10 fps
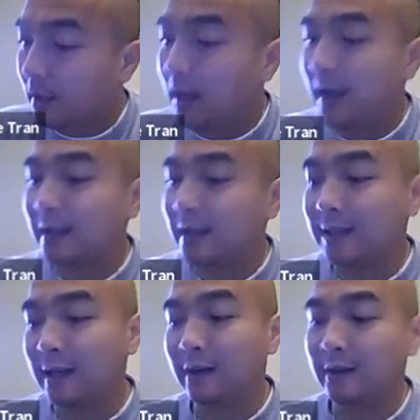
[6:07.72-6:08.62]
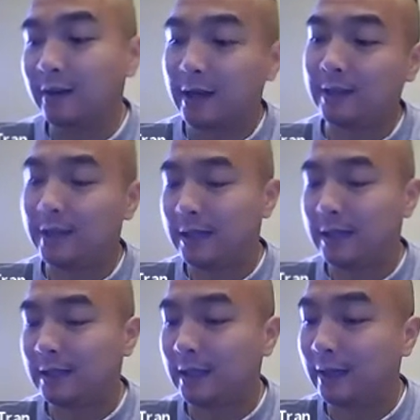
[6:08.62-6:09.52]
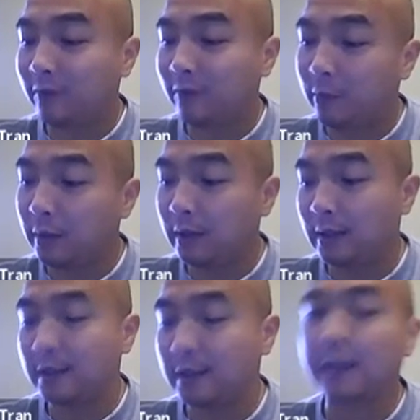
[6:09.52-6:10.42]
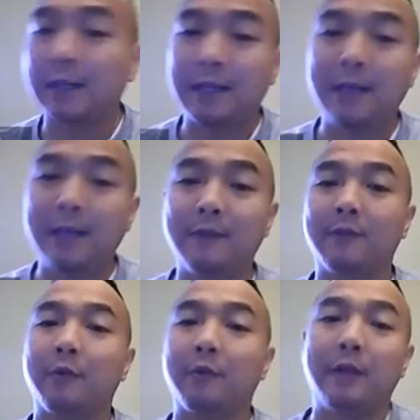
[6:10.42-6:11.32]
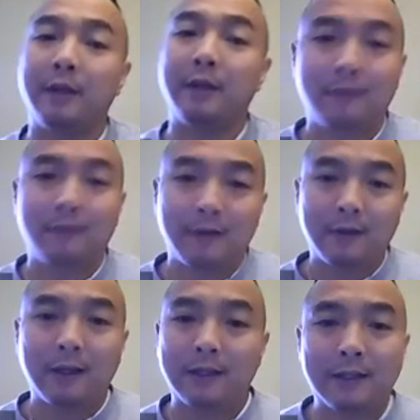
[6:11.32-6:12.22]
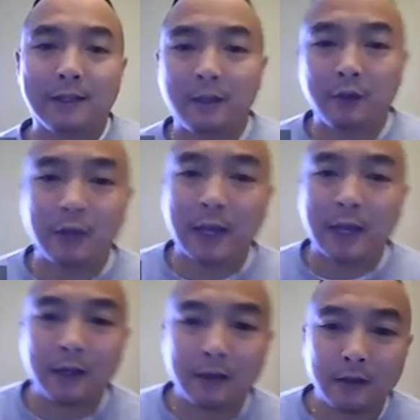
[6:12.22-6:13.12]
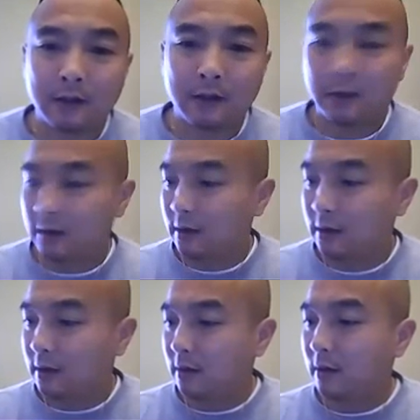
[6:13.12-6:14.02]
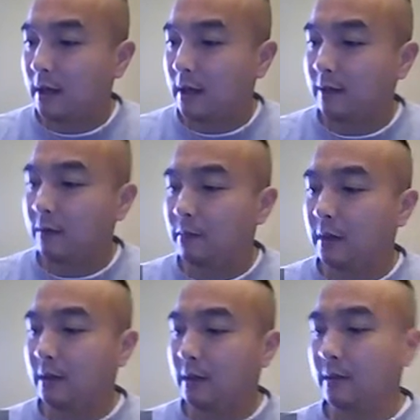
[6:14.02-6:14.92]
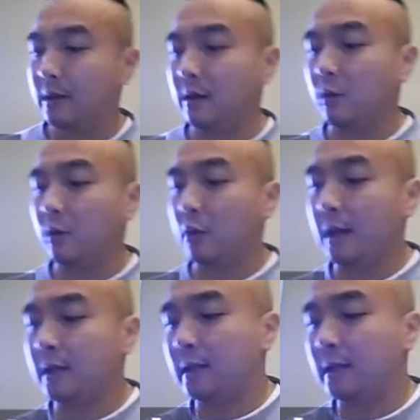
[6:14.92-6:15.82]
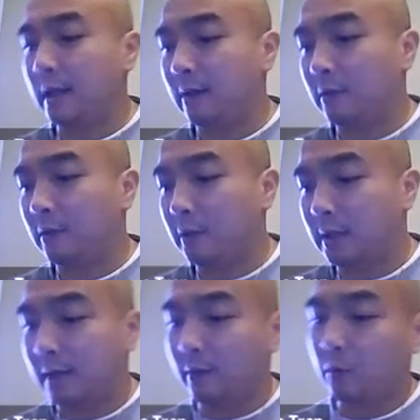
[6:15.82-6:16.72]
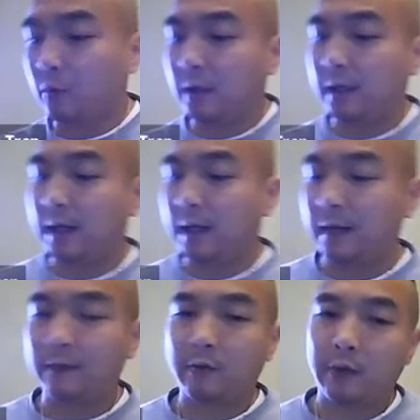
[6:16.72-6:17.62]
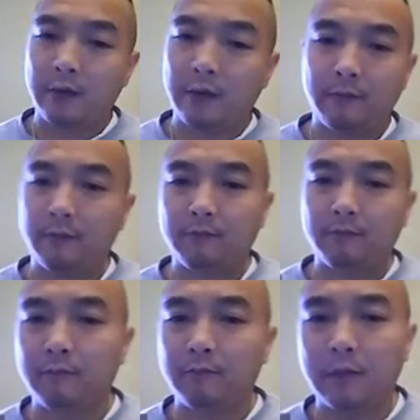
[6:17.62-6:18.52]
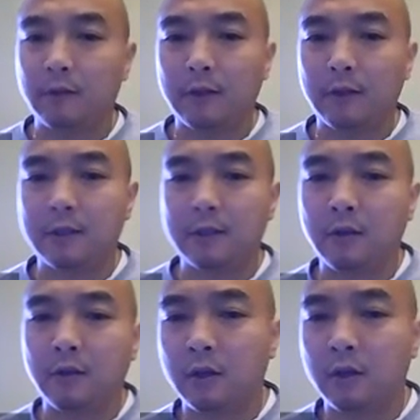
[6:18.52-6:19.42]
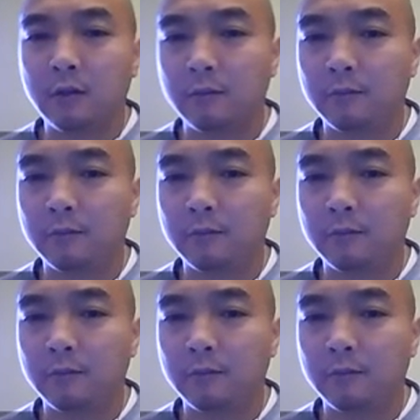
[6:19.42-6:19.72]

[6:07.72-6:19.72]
In iExcel, I tested it. If you put the second -3 in, it's still okay. Okay, you put your range is -3, 7, 1, and -3, it's still good.